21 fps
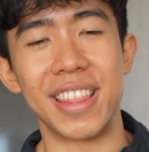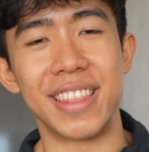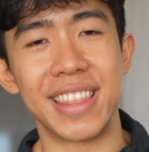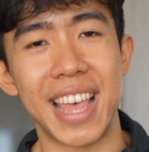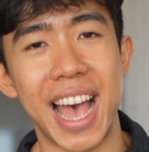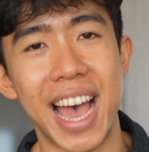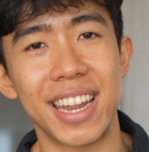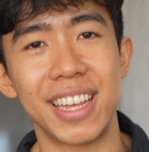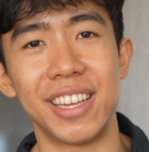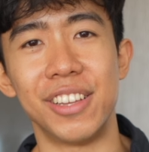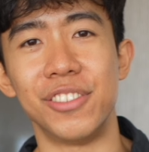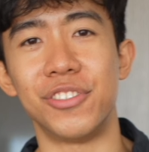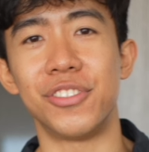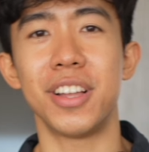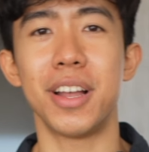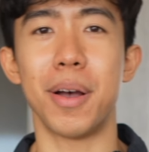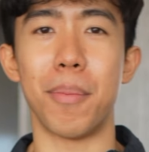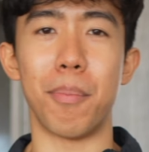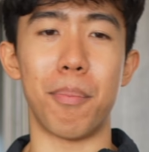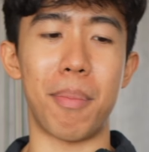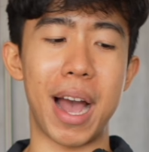and that is
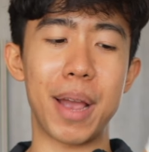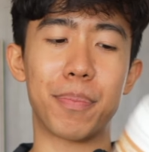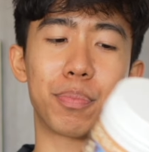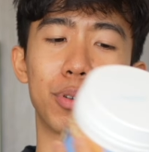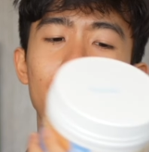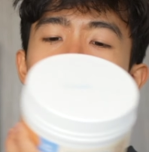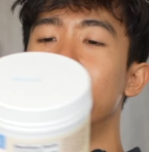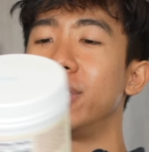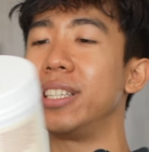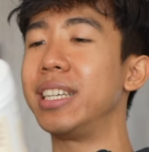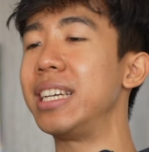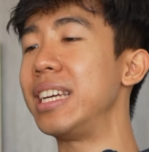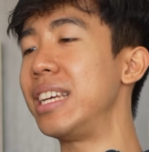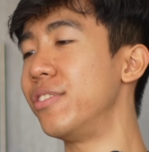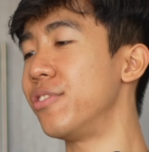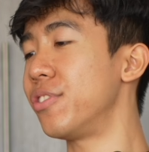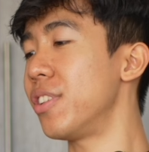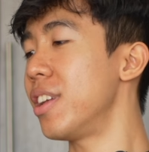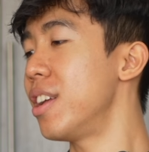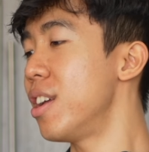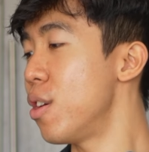
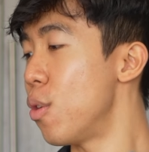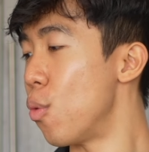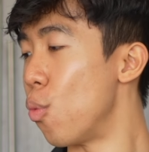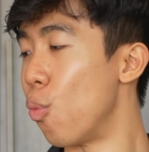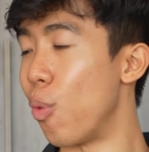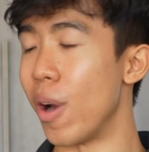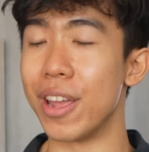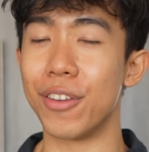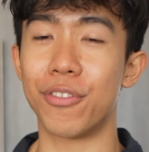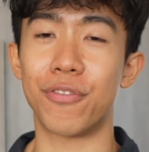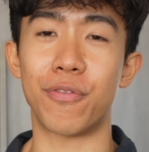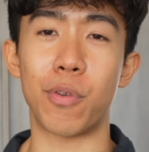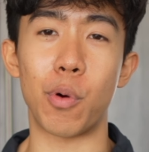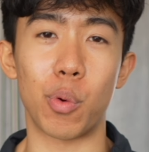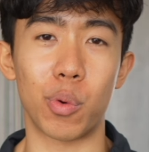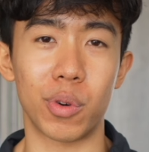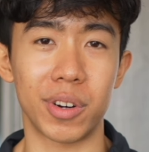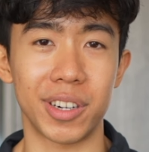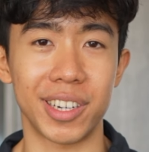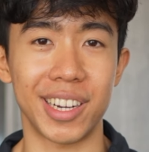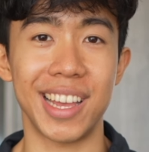MyProtein's Whey
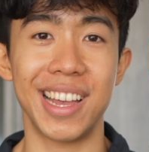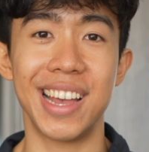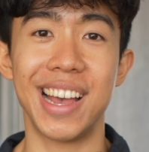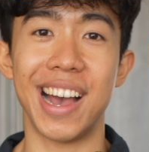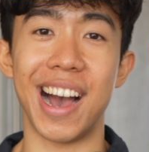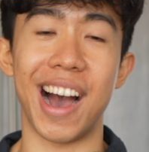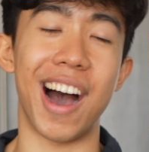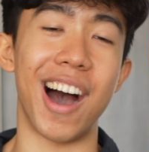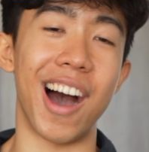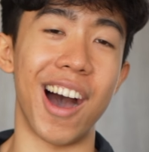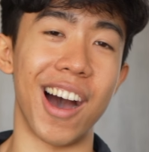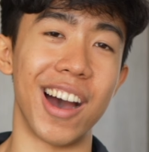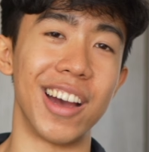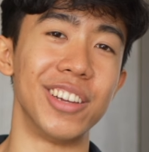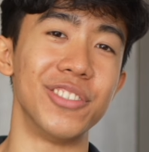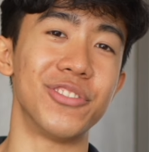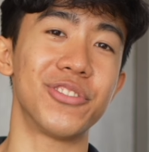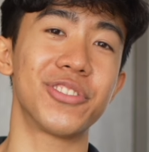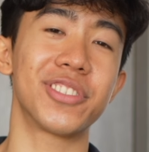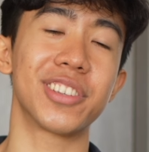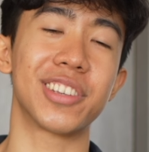Forward
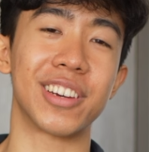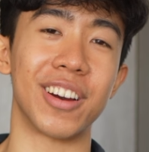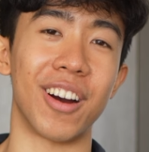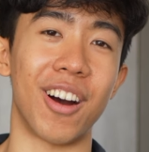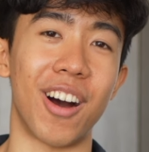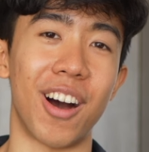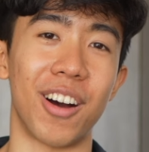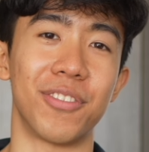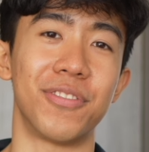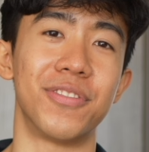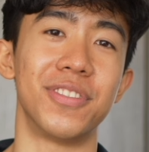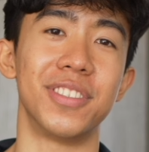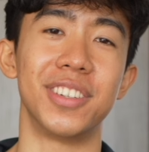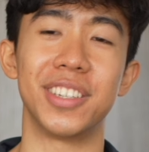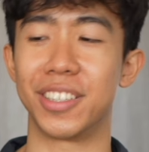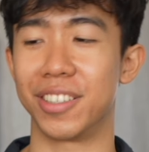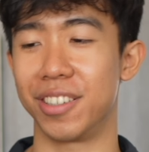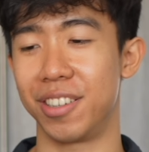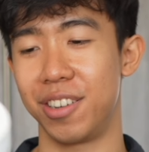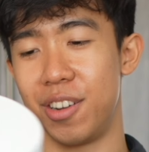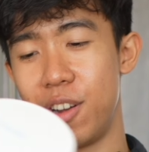iced coffee.